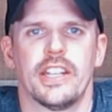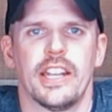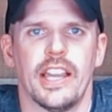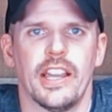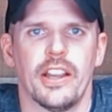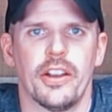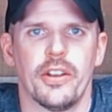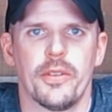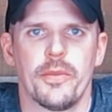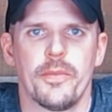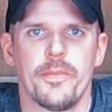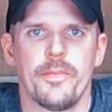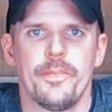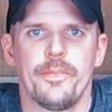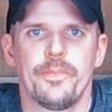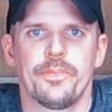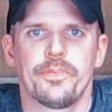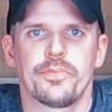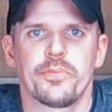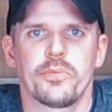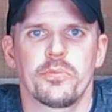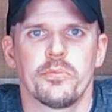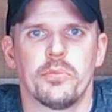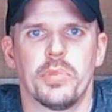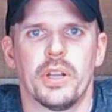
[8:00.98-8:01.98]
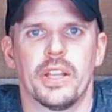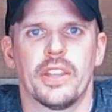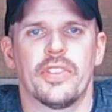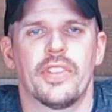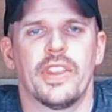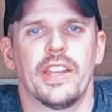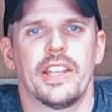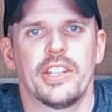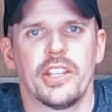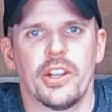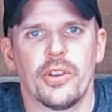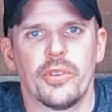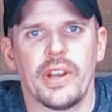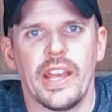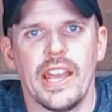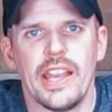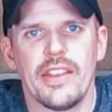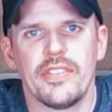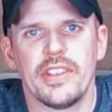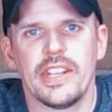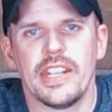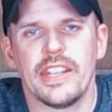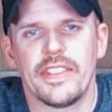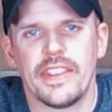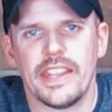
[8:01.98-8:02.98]
now, but they don't
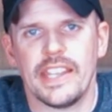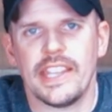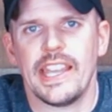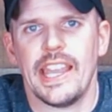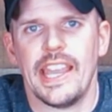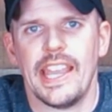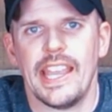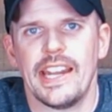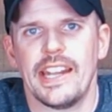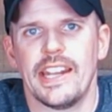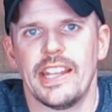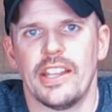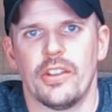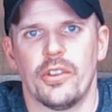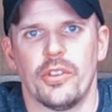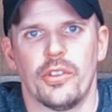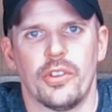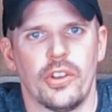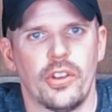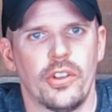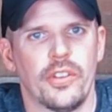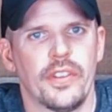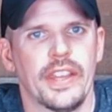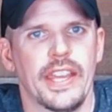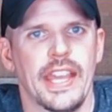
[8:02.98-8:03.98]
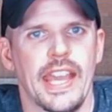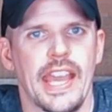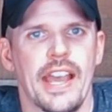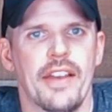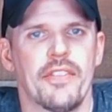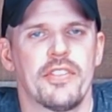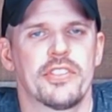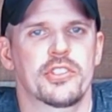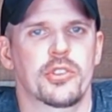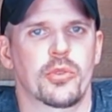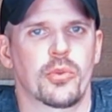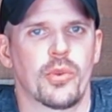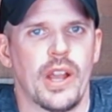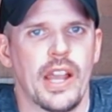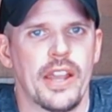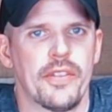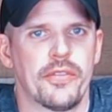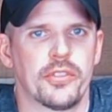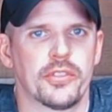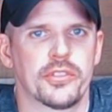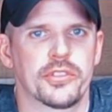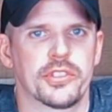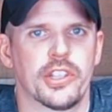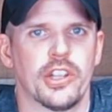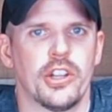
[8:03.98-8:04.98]
have anything handheld. All they have is a
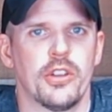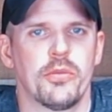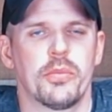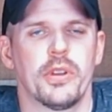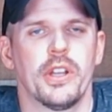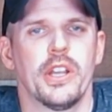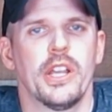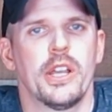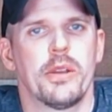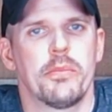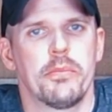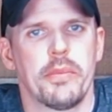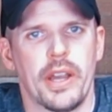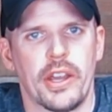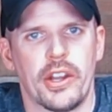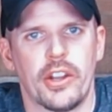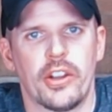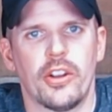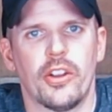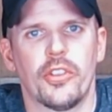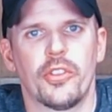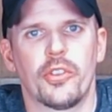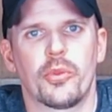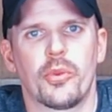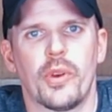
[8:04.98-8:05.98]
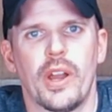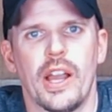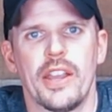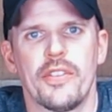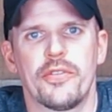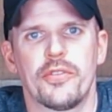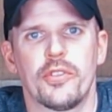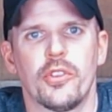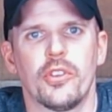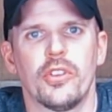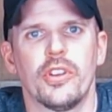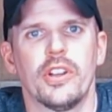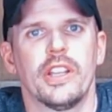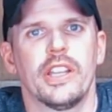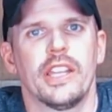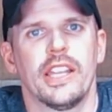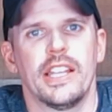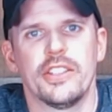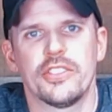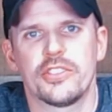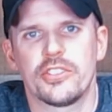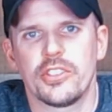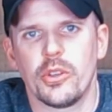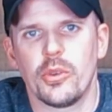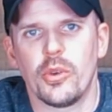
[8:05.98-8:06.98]
rifle scope mounted on the rifle,
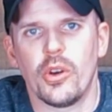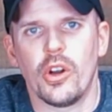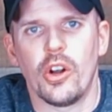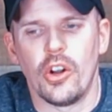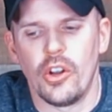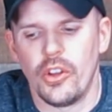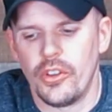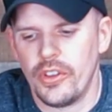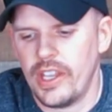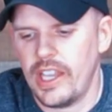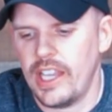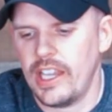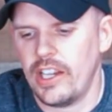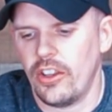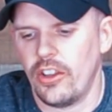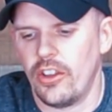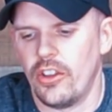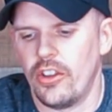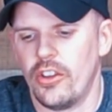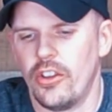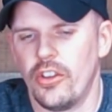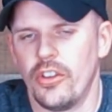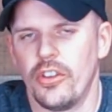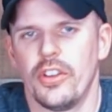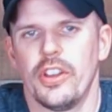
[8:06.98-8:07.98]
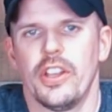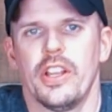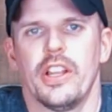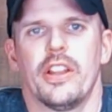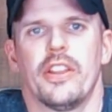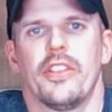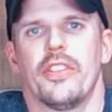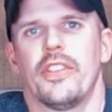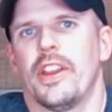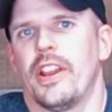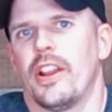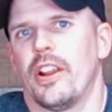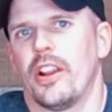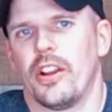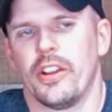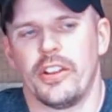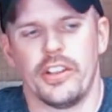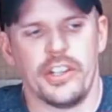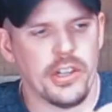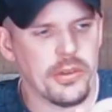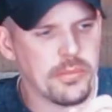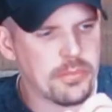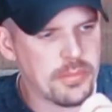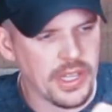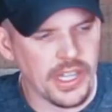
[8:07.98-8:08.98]
and so all night long
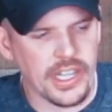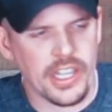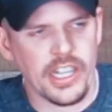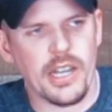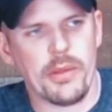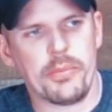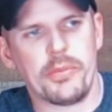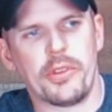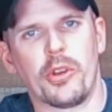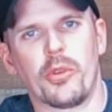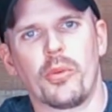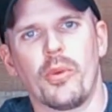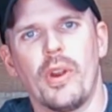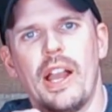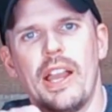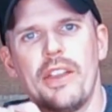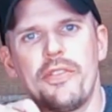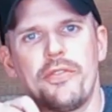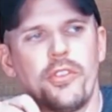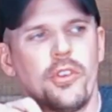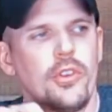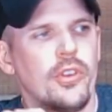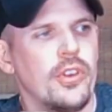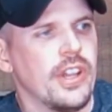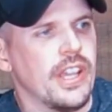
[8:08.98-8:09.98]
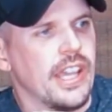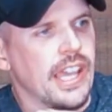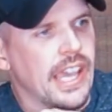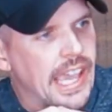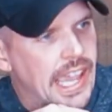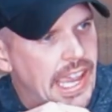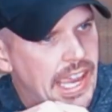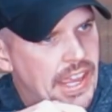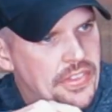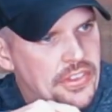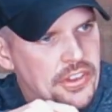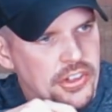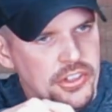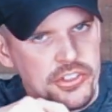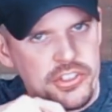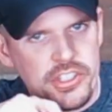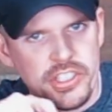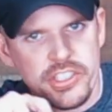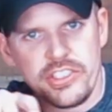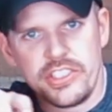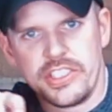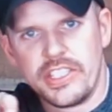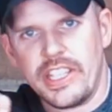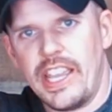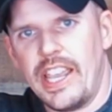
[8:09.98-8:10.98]
they're picking up their rifle and they're
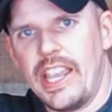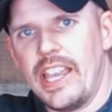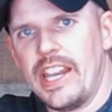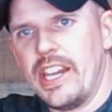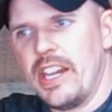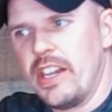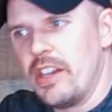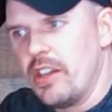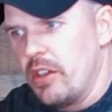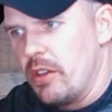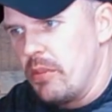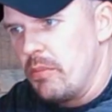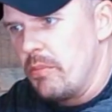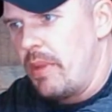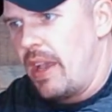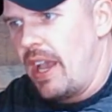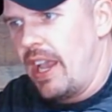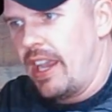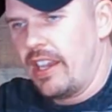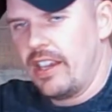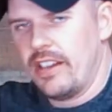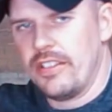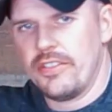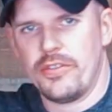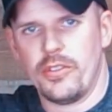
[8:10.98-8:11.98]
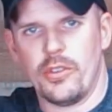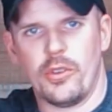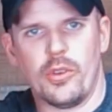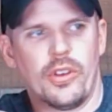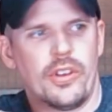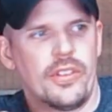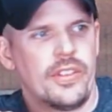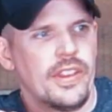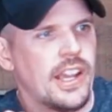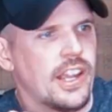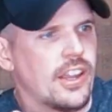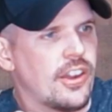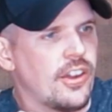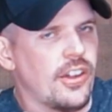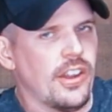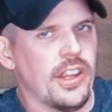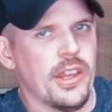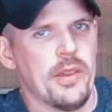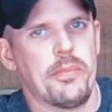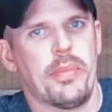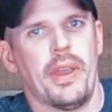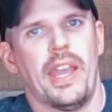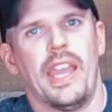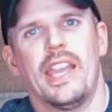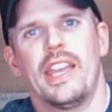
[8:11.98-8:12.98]
just scanning back and forth. I call
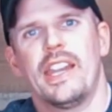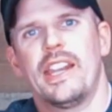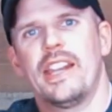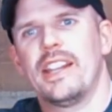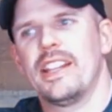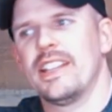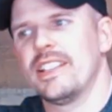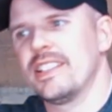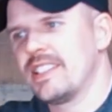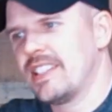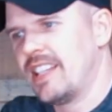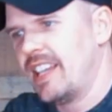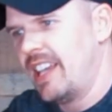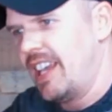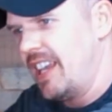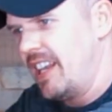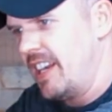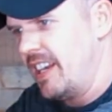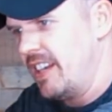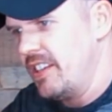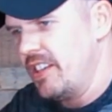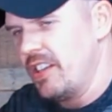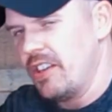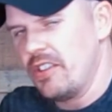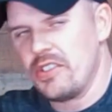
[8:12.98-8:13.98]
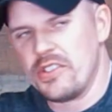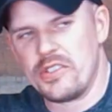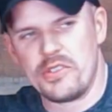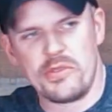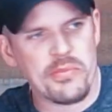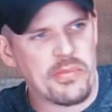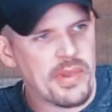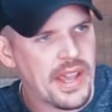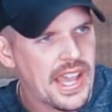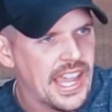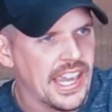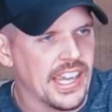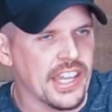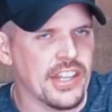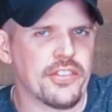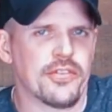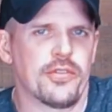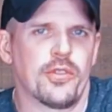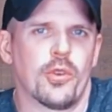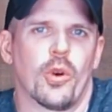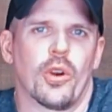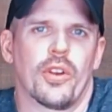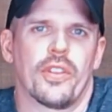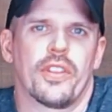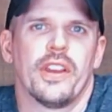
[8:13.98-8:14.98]
it panning and scanning, just back and
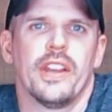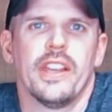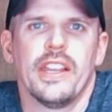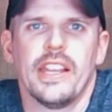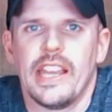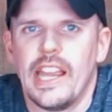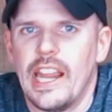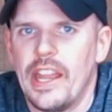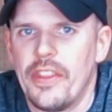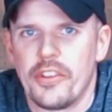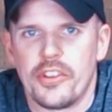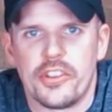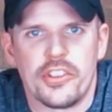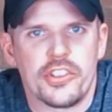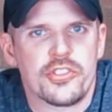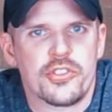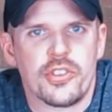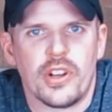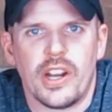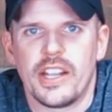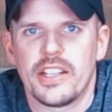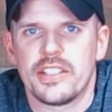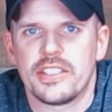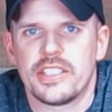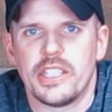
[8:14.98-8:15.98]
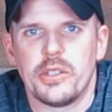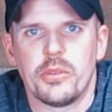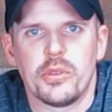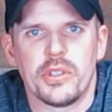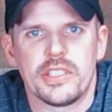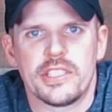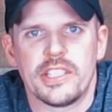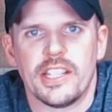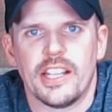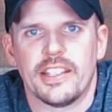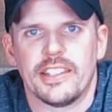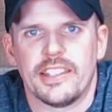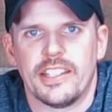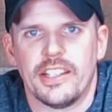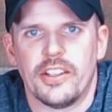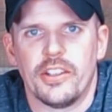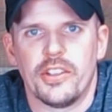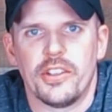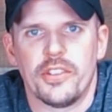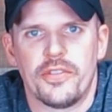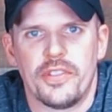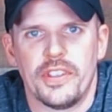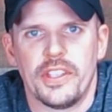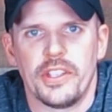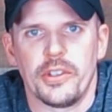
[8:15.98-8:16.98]
forth, and they're just trying to see what's out there
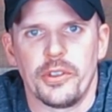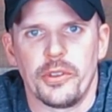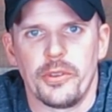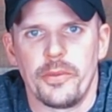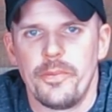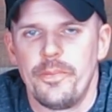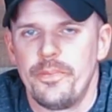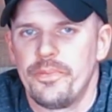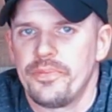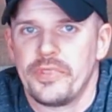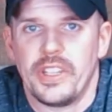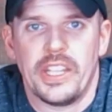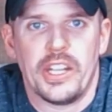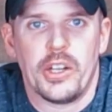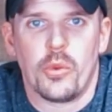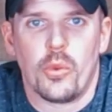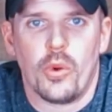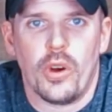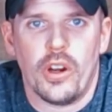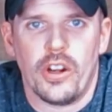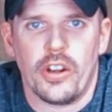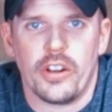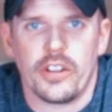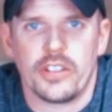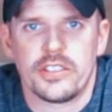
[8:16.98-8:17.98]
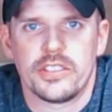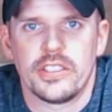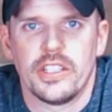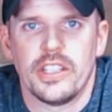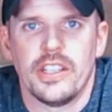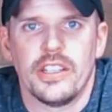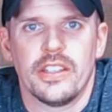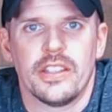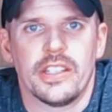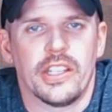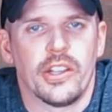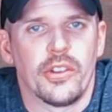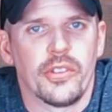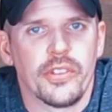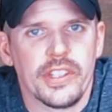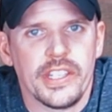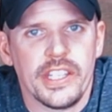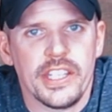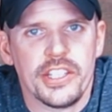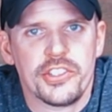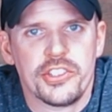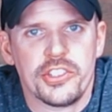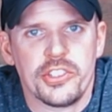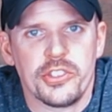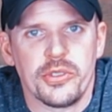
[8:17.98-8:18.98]
in the field, and it works. The
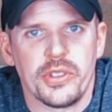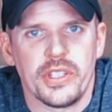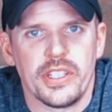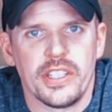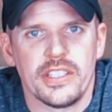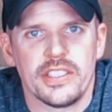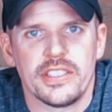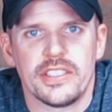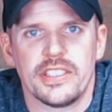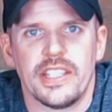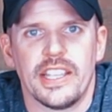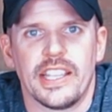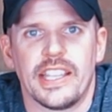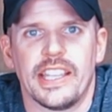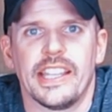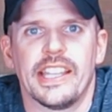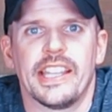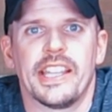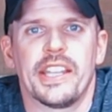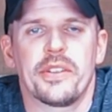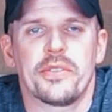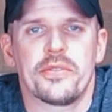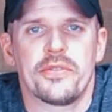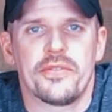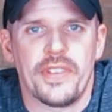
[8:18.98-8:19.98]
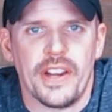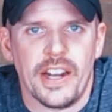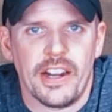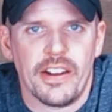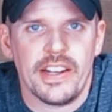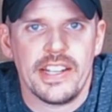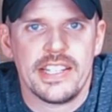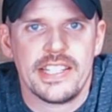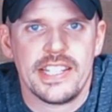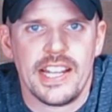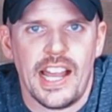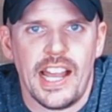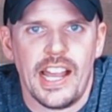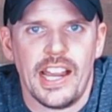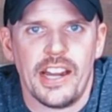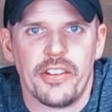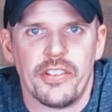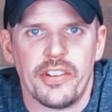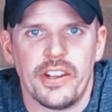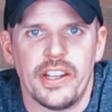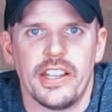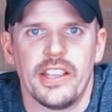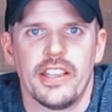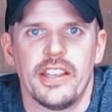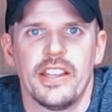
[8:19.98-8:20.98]
only issue is it can get very
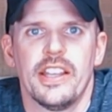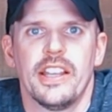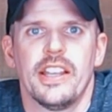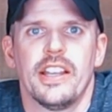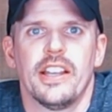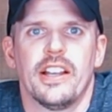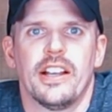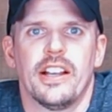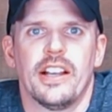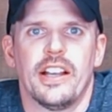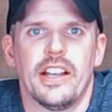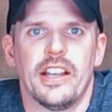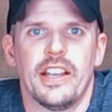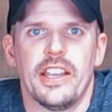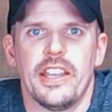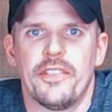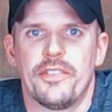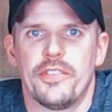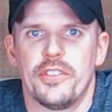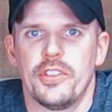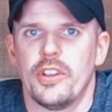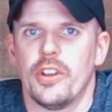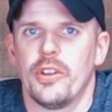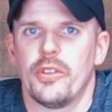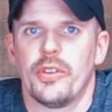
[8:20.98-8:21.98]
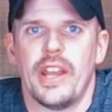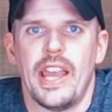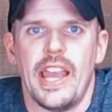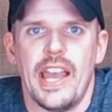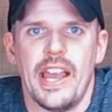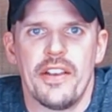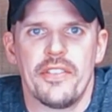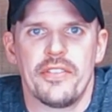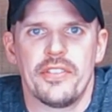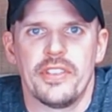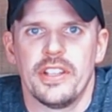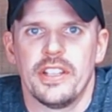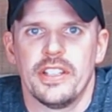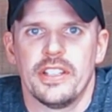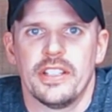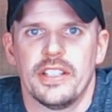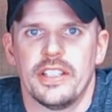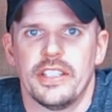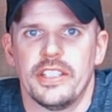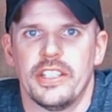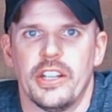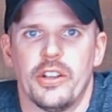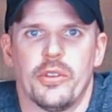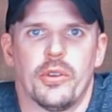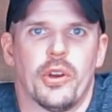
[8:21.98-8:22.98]
tiring if you don't have
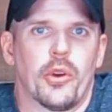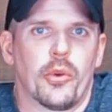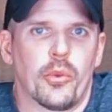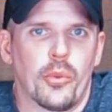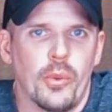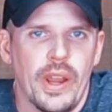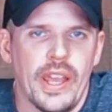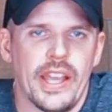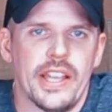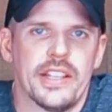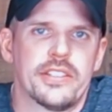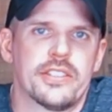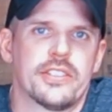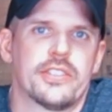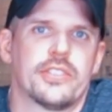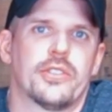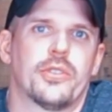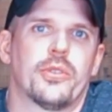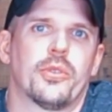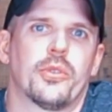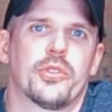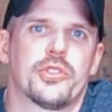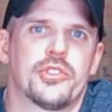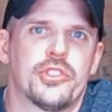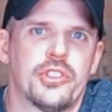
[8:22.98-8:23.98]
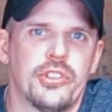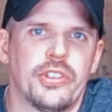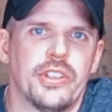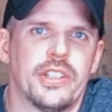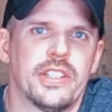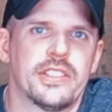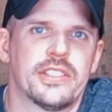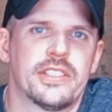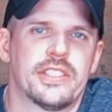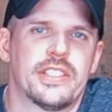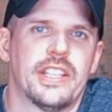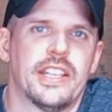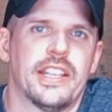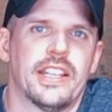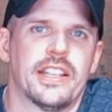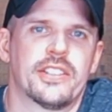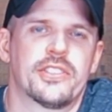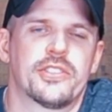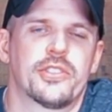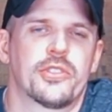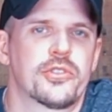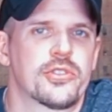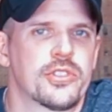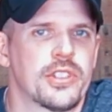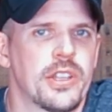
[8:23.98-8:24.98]
a rest or shooting
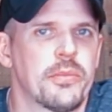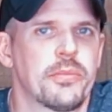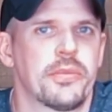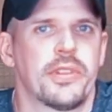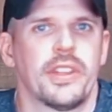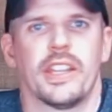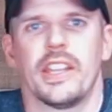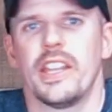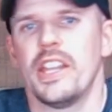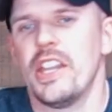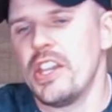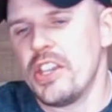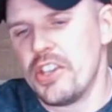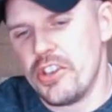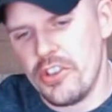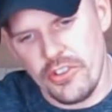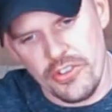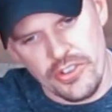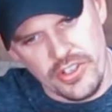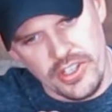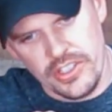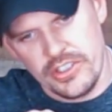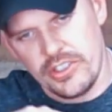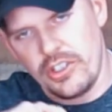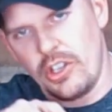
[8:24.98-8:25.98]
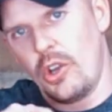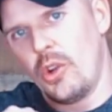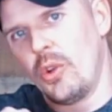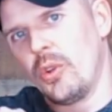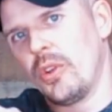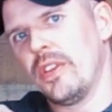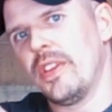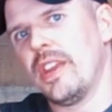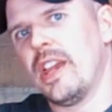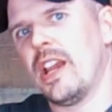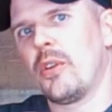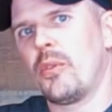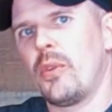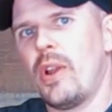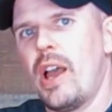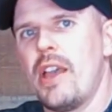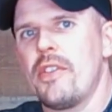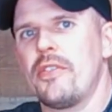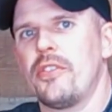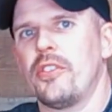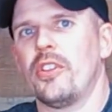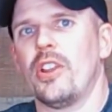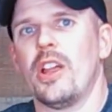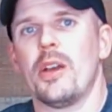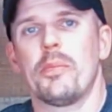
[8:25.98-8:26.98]
sticks or something. You're just holding that
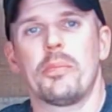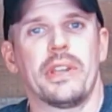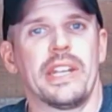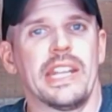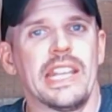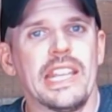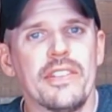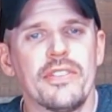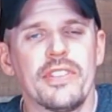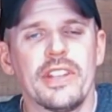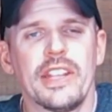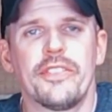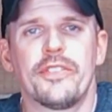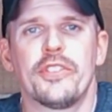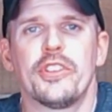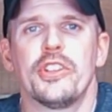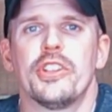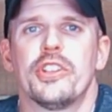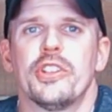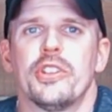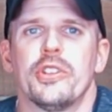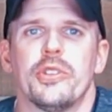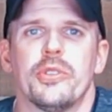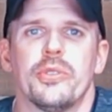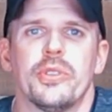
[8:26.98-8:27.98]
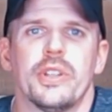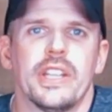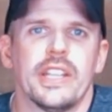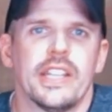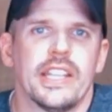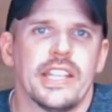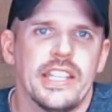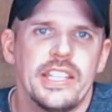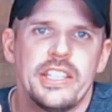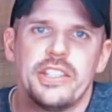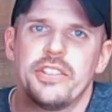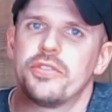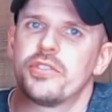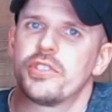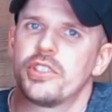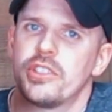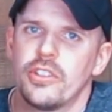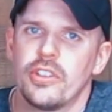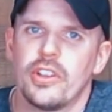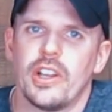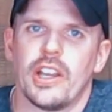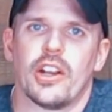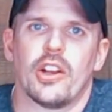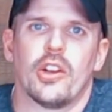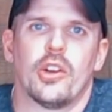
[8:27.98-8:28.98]
rifle up, and even if you do, you've
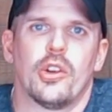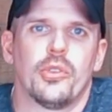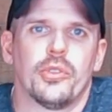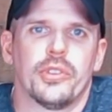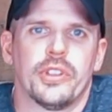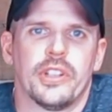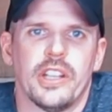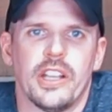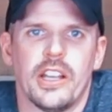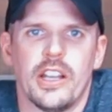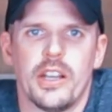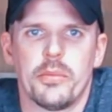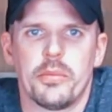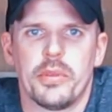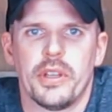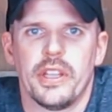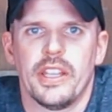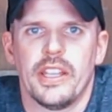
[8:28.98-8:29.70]
still got to hold it up